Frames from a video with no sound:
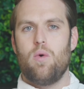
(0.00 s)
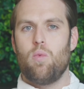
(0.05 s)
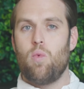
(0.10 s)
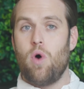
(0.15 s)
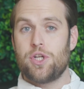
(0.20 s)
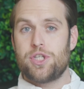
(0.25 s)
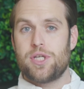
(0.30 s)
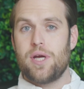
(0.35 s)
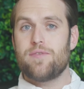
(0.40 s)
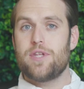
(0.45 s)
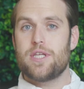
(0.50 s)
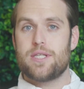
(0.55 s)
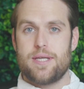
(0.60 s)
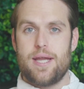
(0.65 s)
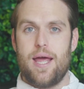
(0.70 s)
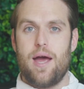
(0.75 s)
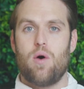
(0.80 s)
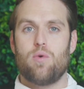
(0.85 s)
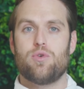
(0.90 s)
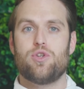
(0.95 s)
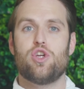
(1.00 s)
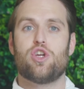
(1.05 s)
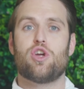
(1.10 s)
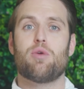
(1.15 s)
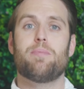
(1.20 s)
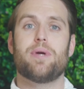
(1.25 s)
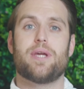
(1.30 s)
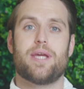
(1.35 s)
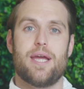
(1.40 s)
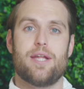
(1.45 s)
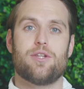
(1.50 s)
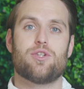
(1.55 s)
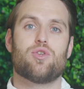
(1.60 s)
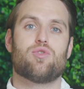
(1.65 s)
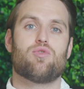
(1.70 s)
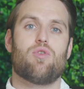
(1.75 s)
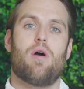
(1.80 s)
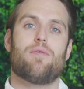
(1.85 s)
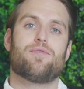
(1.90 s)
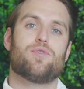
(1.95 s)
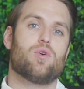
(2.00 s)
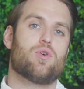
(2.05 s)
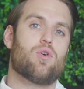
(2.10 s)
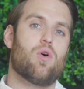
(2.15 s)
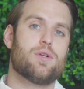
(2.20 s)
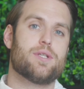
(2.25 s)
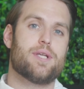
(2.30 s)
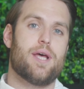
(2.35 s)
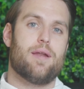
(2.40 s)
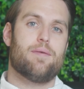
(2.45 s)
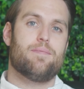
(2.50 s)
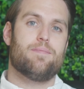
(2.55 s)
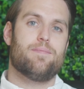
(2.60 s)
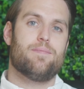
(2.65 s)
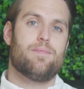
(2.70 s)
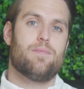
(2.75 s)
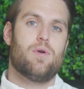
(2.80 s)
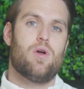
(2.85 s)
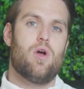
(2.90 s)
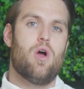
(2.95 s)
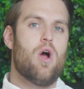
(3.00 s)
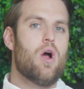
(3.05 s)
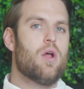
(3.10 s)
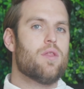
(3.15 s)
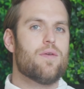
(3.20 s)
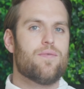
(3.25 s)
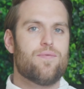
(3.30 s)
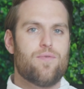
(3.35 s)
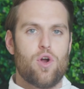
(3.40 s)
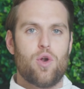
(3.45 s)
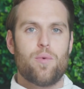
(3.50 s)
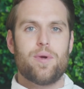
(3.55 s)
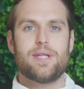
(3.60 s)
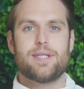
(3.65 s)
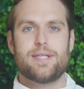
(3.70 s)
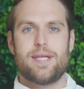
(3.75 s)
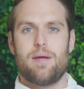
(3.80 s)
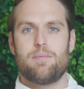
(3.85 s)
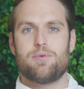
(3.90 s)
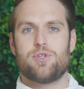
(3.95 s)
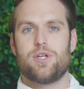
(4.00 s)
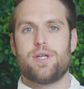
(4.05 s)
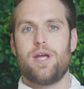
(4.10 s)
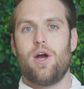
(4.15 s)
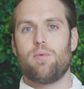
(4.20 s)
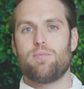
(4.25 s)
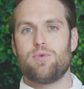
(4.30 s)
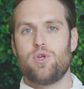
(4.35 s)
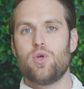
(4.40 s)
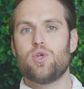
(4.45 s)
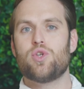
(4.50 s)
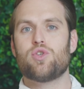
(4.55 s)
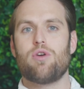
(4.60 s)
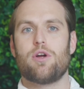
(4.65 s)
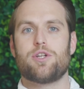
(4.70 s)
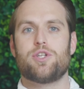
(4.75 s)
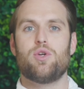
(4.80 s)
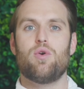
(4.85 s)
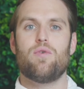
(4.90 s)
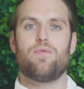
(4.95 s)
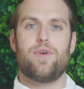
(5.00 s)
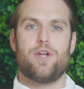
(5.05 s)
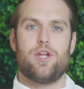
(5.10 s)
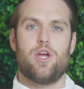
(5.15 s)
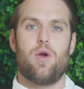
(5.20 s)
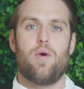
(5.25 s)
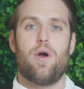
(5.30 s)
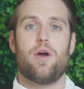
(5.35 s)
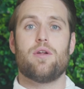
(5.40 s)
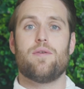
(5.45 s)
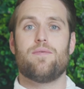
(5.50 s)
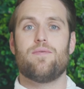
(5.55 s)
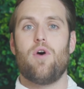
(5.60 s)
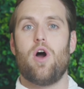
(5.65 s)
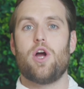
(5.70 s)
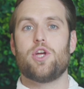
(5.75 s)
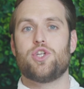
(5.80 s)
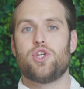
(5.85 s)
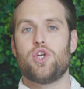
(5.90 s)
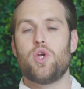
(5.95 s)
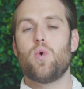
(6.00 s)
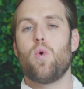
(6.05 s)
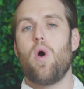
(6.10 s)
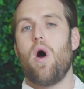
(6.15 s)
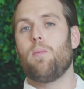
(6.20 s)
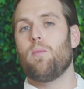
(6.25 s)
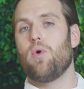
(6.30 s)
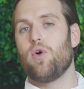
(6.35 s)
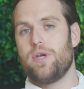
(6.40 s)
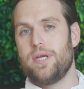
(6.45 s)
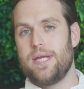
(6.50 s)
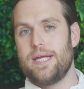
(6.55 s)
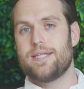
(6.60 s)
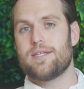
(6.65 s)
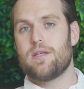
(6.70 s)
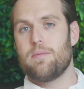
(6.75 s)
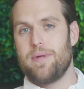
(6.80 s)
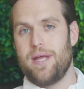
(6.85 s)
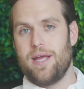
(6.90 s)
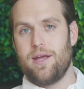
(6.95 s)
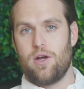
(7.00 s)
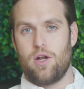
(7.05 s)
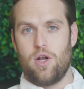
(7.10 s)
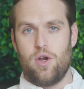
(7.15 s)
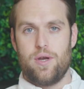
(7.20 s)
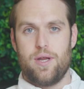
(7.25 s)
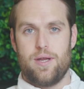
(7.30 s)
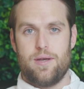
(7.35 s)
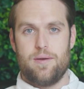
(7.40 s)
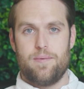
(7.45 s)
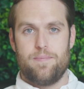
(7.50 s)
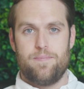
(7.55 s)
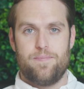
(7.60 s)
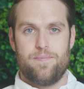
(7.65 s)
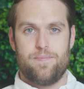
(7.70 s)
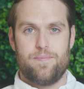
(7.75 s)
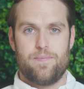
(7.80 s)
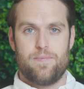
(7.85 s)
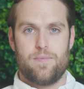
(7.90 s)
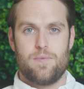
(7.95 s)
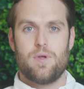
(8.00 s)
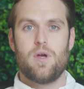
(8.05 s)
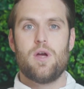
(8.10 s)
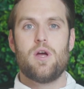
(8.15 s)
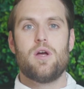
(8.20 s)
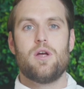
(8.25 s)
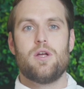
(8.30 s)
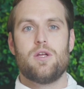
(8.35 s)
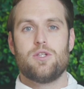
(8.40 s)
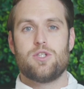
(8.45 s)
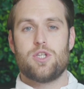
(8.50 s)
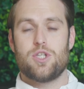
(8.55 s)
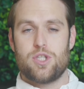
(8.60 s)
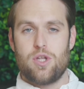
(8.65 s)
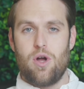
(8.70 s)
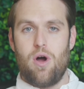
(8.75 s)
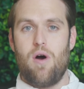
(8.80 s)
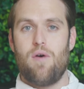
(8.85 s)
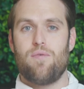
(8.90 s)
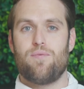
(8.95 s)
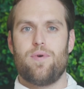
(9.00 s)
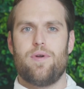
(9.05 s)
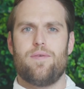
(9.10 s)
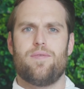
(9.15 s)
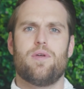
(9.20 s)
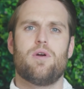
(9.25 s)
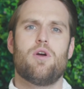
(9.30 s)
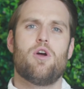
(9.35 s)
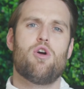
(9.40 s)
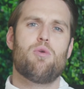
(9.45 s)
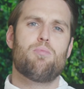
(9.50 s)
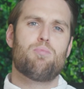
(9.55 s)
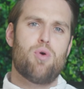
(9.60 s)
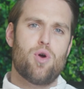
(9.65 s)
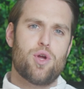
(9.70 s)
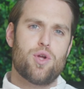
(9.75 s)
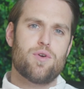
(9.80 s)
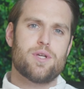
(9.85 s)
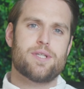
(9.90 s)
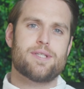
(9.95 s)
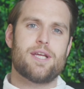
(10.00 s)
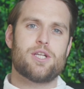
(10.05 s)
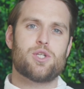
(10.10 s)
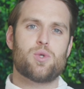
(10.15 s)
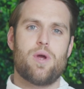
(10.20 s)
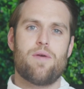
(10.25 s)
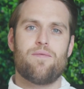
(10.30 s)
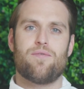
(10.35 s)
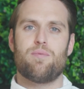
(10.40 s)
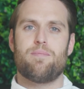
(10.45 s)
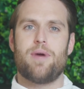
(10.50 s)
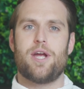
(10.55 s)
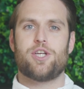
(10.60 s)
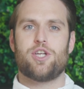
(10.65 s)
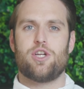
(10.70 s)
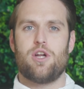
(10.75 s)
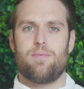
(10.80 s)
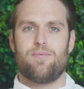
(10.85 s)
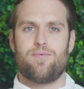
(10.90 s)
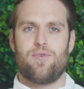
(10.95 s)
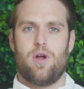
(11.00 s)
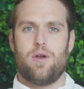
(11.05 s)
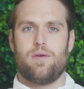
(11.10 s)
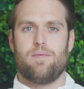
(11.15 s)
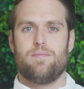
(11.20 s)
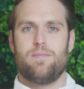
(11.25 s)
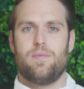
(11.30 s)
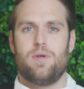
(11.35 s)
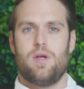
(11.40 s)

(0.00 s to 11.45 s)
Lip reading: Once you have this nailed, you can begin to draft your content. The following tips should help you structure your video and advise you on what needs to be included. To start off with, put your essential information up front.